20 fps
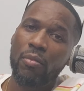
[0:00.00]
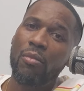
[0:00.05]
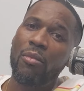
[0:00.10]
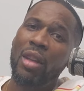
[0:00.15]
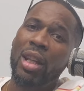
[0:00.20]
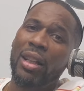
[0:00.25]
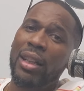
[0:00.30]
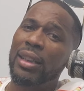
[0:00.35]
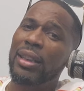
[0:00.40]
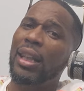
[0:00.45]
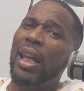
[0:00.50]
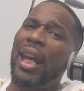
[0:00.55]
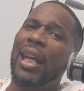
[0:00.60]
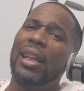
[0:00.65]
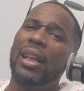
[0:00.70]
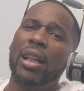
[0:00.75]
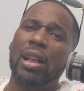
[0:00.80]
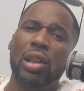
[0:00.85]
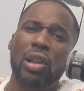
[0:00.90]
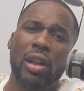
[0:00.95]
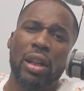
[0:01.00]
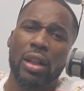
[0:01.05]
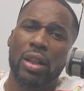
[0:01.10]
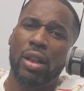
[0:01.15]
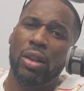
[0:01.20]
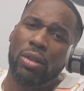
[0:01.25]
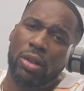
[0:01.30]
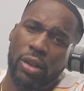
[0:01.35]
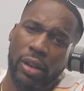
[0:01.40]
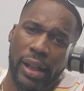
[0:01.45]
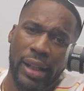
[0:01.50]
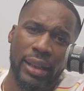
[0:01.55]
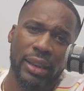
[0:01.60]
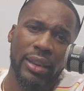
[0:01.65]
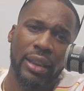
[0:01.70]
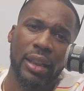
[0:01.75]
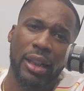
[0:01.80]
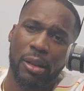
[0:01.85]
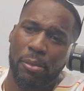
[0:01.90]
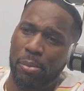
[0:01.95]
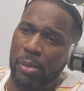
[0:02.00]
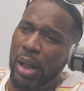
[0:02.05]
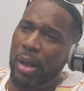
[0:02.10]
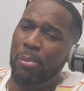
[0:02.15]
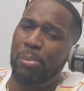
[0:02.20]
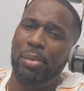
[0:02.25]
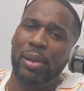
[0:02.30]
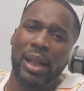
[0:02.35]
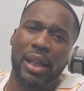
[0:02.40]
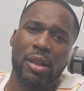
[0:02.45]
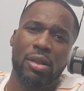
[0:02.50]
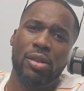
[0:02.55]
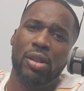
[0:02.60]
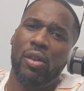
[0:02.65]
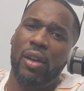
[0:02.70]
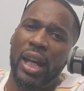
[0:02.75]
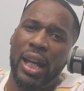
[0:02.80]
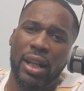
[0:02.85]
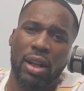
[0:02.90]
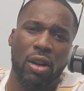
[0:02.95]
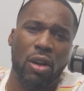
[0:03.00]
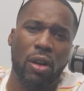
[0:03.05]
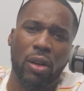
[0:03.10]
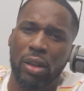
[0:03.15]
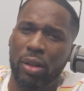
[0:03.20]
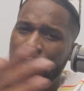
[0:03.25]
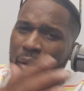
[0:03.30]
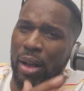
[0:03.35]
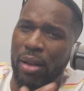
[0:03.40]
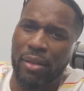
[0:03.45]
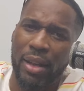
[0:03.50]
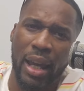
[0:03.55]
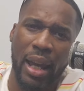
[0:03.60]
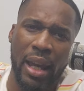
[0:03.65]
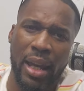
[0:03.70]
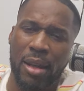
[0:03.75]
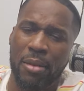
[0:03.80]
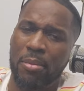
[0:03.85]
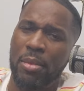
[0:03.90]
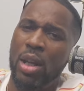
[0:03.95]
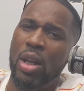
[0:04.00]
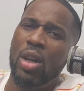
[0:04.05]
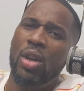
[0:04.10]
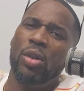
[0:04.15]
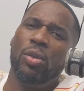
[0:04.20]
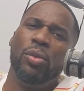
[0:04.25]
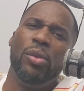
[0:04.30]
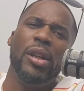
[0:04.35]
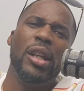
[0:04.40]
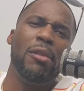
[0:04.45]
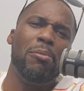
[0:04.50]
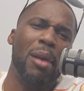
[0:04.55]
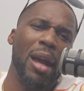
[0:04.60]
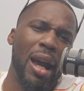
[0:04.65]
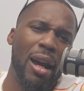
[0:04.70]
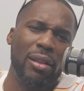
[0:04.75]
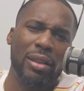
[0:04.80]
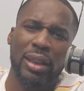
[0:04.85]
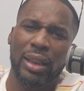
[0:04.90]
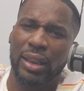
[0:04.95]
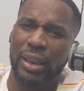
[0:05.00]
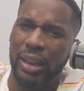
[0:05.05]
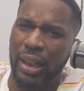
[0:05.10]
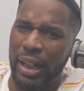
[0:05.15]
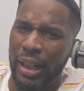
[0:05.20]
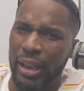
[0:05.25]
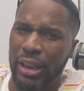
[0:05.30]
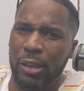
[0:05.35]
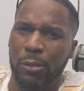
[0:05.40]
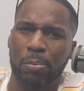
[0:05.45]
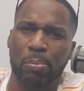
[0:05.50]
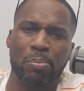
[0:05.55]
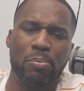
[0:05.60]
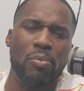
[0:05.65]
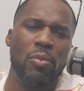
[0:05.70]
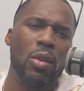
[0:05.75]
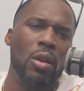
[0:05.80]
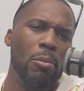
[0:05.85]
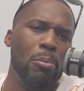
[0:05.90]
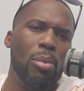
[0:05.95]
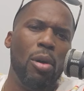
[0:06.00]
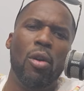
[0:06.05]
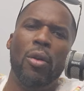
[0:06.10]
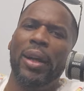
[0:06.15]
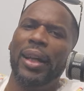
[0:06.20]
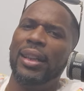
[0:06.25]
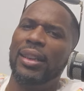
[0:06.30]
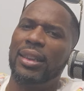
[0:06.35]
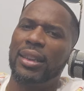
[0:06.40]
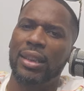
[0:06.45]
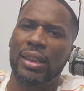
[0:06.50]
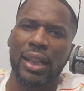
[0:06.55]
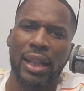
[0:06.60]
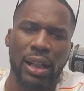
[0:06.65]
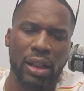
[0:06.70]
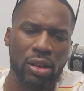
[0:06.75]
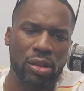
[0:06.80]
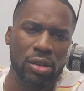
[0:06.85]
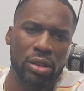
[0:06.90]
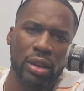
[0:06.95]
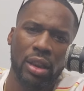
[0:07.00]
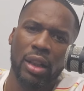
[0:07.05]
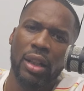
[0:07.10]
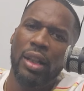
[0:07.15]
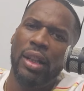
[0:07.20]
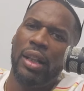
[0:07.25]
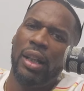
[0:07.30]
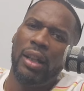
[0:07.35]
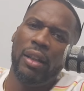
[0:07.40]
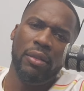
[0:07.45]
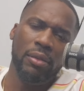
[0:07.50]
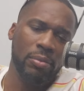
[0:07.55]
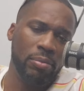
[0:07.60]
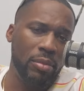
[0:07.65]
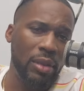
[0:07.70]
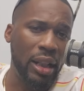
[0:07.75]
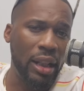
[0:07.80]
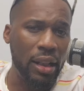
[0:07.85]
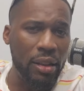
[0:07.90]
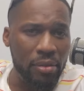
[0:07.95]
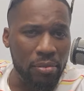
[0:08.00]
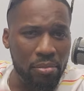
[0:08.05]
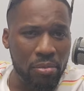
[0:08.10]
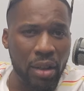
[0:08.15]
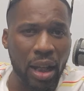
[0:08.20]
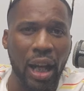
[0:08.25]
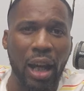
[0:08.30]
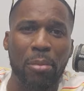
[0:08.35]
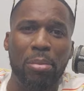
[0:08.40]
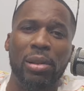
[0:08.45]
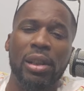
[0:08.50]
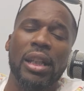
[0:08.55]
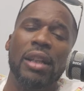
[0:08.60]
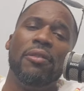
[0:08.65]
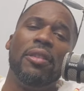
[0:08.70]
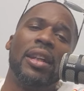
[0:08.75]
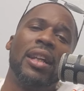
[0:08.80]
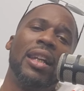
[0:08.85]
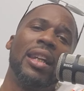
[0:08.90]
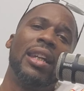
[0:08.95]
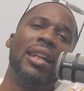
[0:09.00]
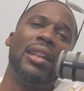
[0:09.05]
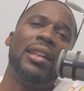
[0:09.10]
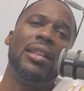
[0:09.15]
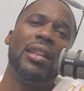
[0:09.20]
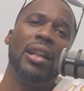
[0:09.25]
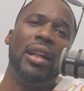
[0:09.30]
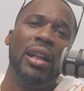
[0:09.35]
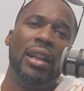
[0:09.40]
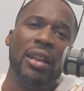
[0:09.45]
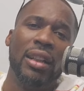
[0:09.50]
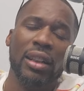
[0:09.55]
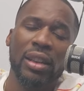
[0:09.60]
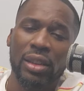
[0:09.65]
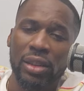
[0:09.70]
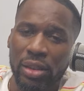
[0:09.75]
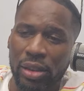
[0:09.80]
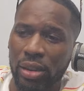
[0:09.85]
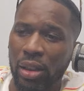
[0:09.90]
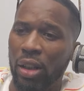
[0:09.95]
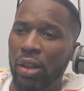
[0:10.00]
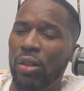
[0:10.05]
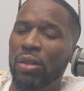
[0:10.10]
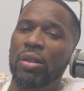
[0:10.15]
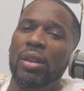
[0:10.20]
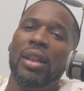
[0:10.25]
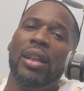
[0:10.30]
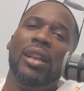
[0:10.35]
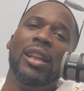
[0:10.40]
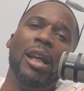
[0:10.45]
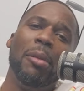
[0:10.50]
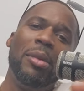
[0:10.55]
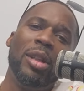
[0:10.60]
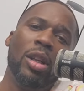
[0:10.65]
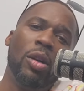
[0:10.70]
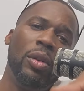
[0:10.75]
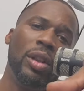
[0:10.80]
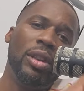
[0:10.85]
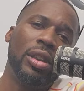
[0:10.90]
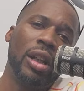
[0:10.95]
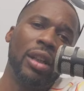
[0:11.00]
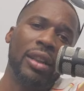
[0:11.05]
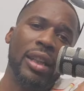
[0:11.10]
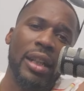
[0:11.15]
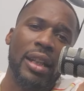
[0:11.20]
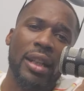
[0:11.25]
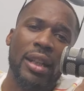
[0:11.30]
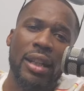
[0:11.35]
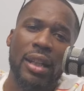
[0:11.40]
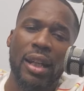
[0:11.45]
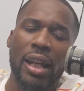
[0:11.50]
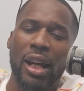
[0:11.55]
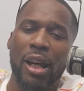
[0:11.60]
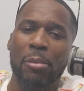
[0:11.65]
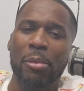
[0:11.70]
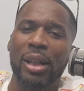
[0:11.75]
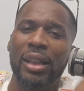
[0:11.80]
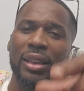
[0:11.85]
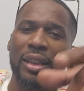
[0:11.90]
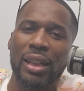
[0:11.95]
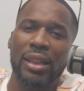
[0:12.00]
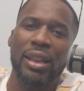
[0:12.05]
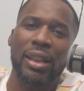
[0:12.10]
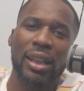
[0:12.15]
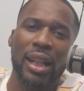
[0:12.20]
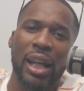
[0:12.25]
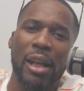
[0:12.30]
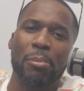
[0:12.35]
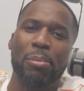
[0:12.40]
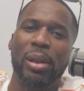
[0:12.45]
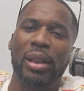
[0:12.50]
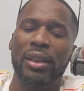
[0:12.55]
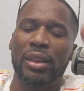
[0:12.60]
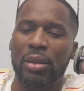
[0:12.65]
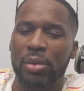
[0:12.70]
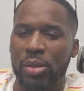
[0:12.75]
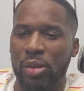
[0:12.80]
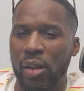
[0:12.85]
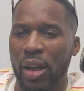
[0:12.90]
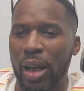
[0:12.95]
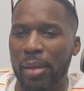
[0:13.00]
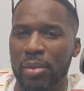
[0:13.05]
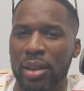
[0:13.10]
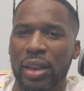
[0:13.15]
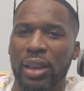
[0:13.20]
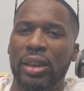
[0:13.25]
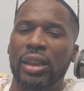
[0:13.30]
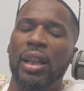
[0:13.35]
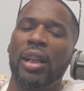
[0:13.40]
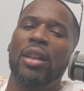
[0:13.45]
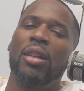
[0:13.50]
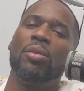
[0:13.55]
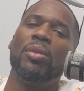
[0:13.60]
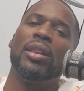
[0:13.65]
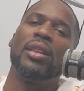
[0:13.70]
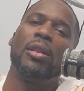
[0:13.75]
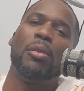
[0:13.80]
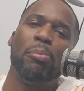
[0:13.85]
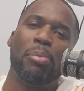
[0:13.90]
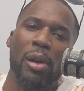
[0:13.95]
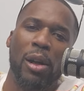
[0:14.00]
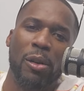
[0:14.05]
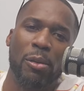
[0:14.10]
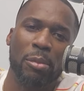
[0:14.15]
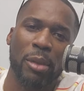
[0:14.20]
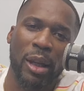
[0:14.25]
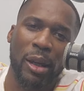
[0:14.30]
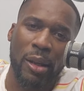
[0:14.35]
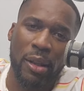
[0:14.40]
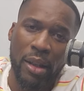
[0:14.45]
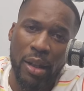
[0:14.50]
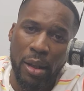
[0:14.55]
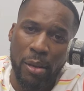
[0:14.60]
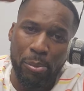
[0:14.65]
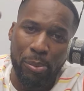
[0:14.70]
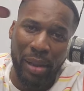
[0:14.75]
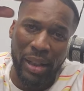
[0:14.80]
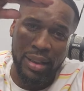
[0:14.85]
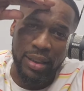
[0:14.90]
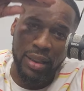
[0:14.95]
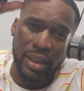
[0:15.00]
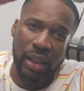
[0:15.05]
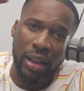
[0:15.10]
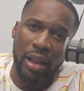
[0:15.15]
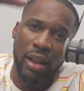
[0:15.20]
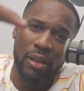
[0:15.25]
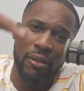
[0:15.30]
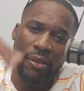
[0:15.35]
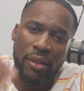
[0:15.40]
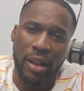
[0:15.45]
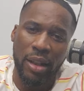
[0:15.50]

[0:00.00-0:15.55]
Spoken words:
because Kaitlyn Clark go crazy and play, had an all-around game, rebounds, assists, points, steals, then I believe it can get done. So let me know what y'all think in the comments. Hit the like button, subscribe to the channel. It's the Pope, man. Peace and love.